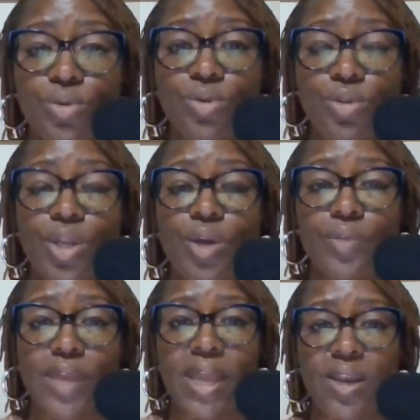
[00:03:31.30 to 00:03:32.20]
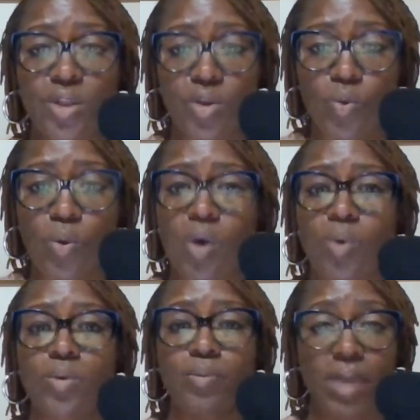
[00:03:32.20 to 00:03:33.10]
you know, that you
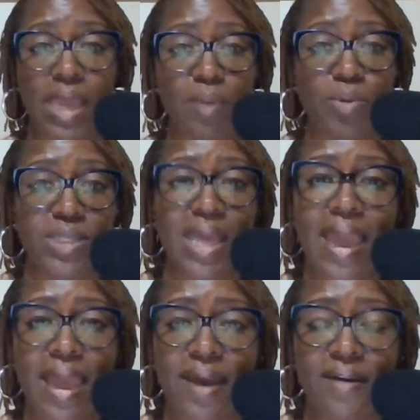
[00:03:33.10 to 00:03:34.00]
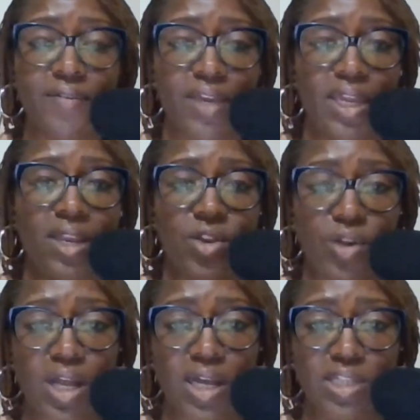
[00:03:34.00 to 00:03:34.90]
won't be able to have in
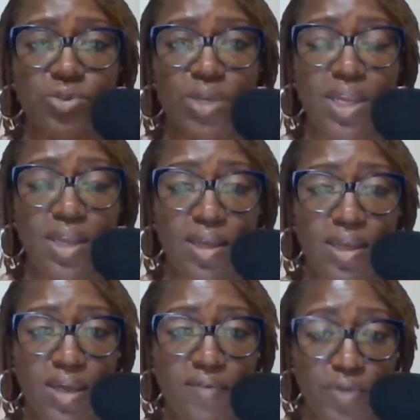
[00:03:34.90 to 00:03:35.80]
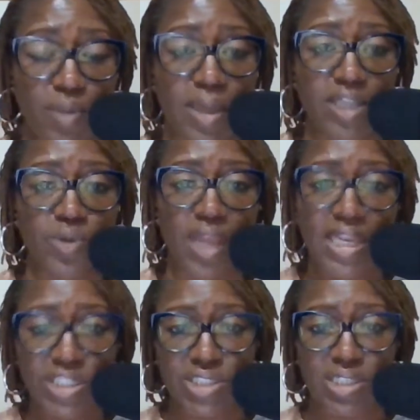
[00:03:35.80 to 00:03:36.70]
your country of
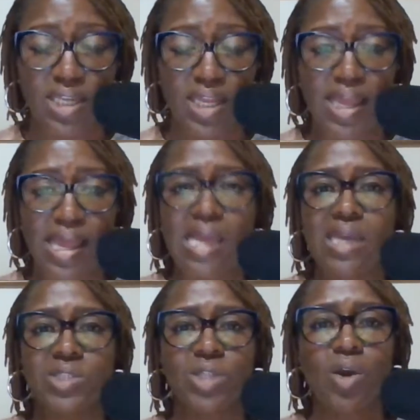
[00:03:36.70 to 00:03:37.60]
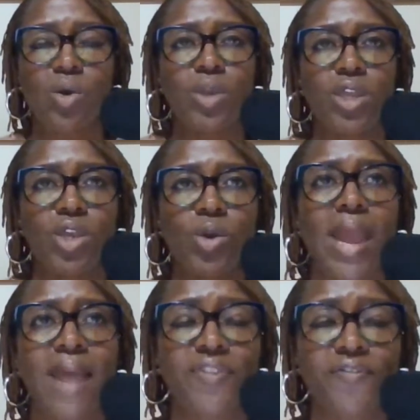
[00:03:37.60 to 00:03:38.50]
repatriation. So you
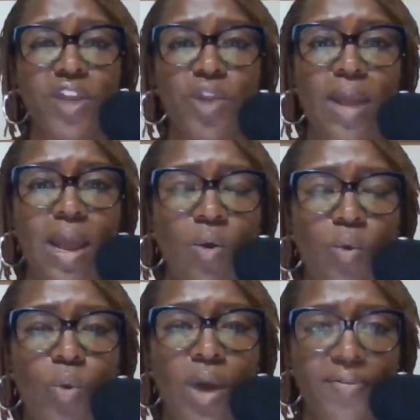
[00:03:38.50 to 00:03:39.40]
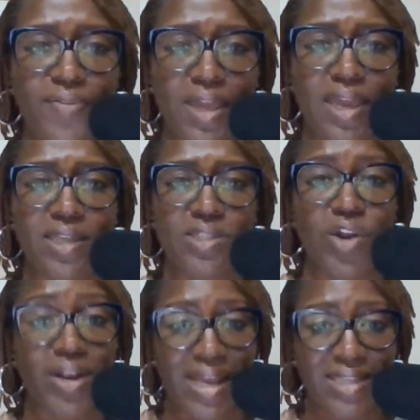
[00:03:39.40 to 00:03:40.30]
have to figure out what things
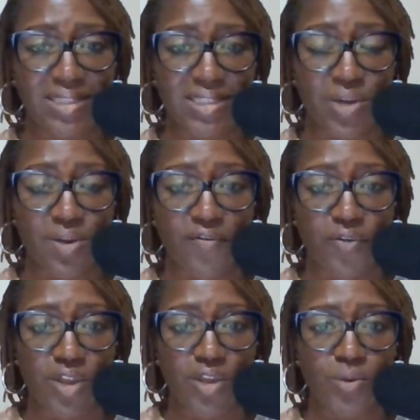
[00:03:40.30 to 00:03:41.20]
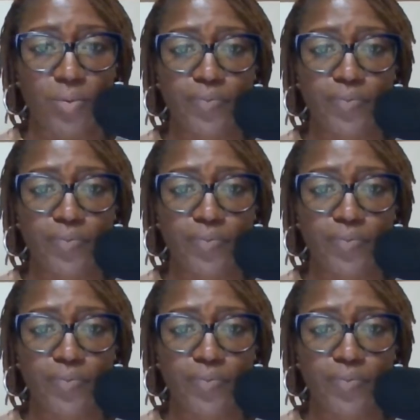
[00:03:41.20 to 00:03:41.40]
are necessary for you.